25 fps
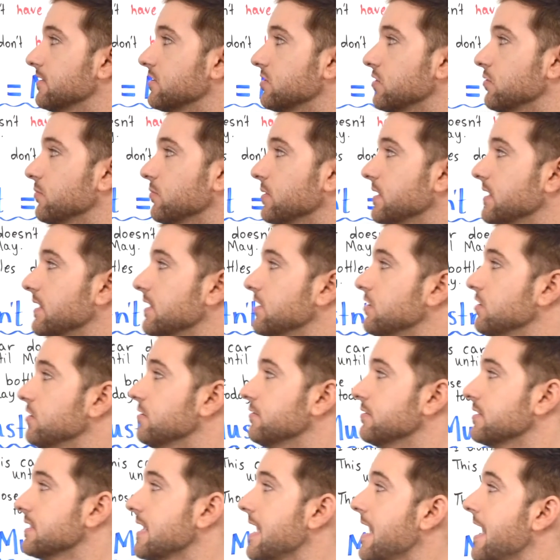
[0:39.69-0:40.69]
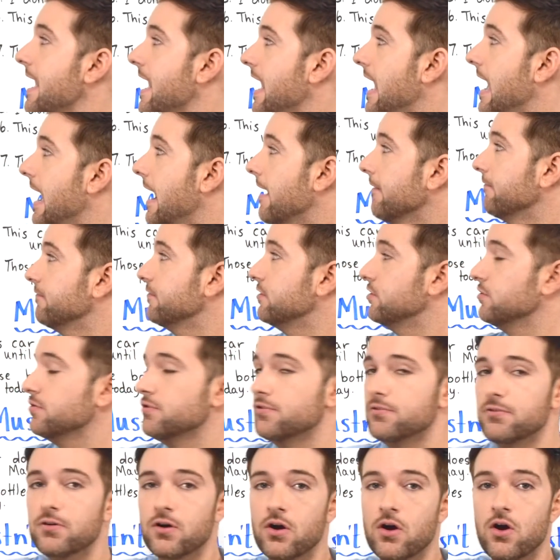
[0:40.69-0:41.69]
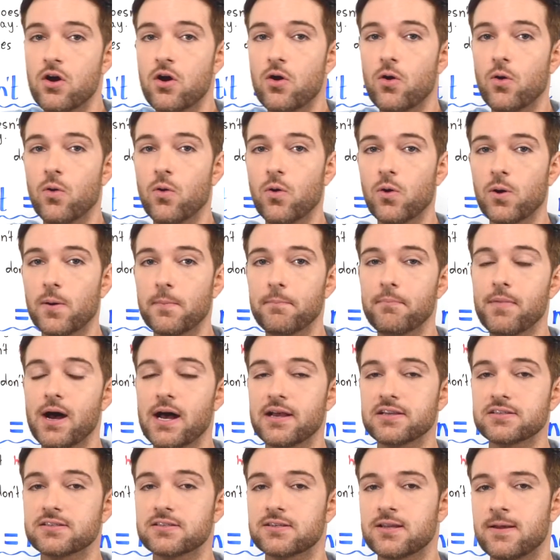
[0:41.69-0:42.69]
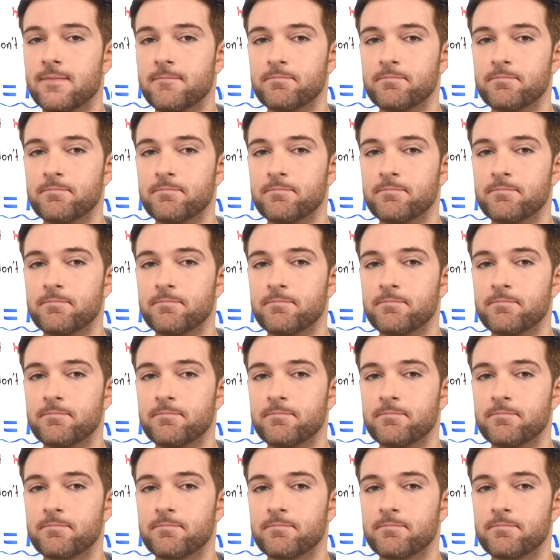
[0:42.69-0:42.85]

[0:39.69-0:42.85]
So we can use have to or must.